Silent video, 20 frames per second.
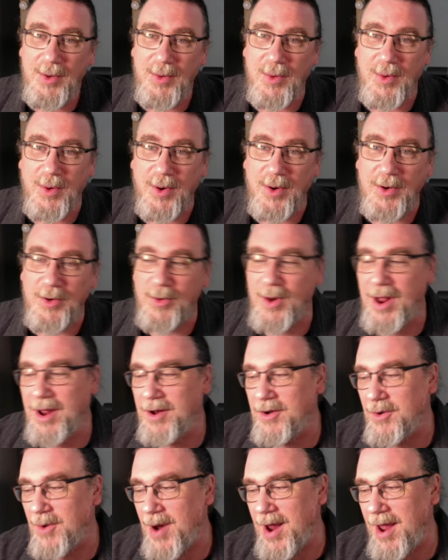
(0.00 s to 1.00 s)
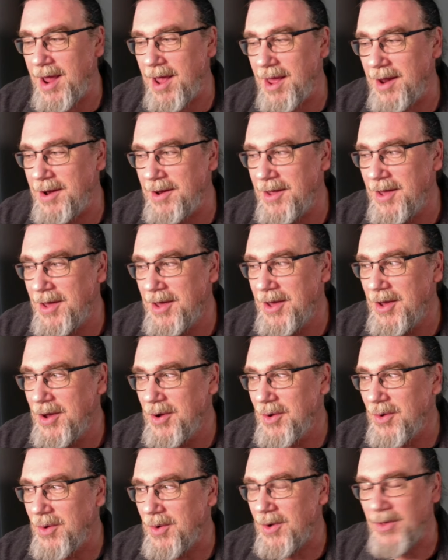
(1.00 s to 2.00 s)
or Duran Duran
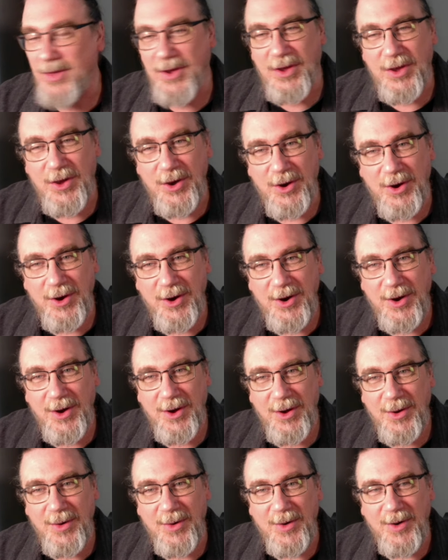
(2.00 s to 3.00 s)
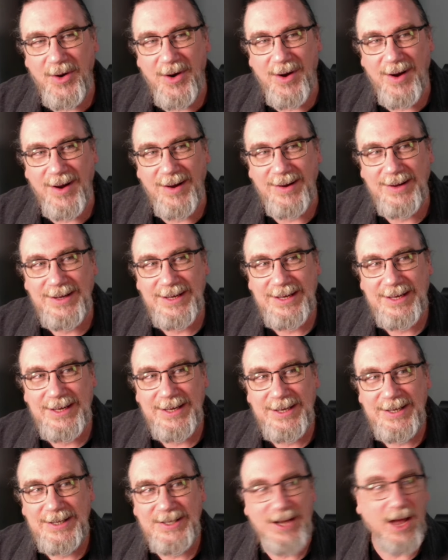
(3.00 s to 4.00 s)
or The Cure or
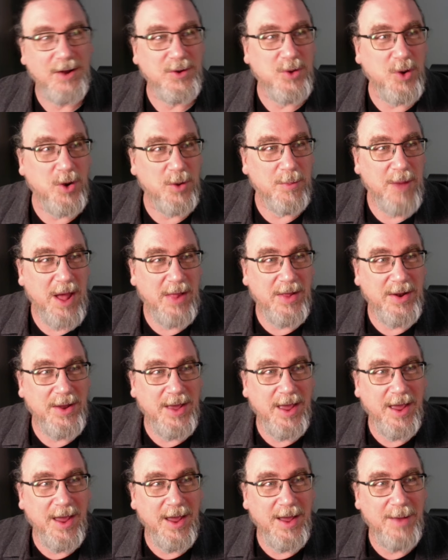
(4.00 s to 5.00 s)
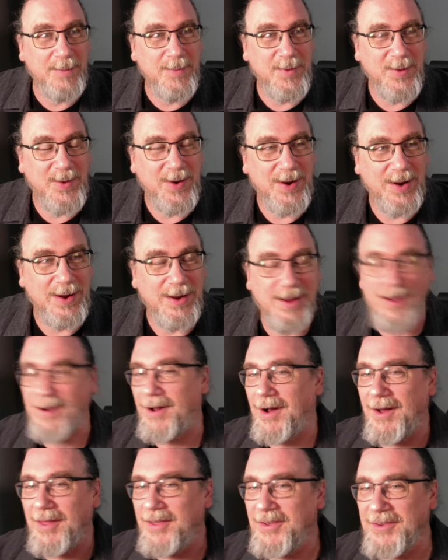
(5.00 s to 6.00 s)
John Cougar Mellencamp or, you know,
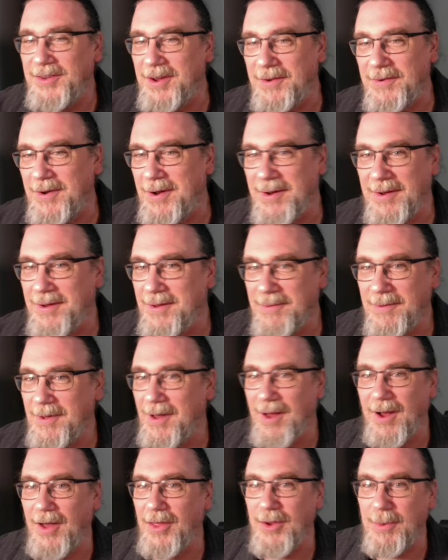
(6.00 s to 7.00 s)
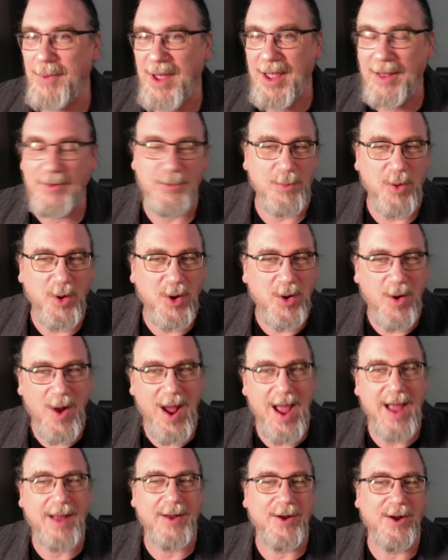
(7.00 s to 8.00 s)
all these different other bands, more
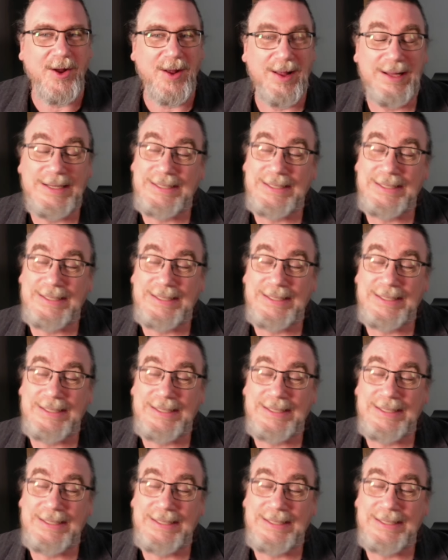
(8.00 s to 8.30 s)
cracker.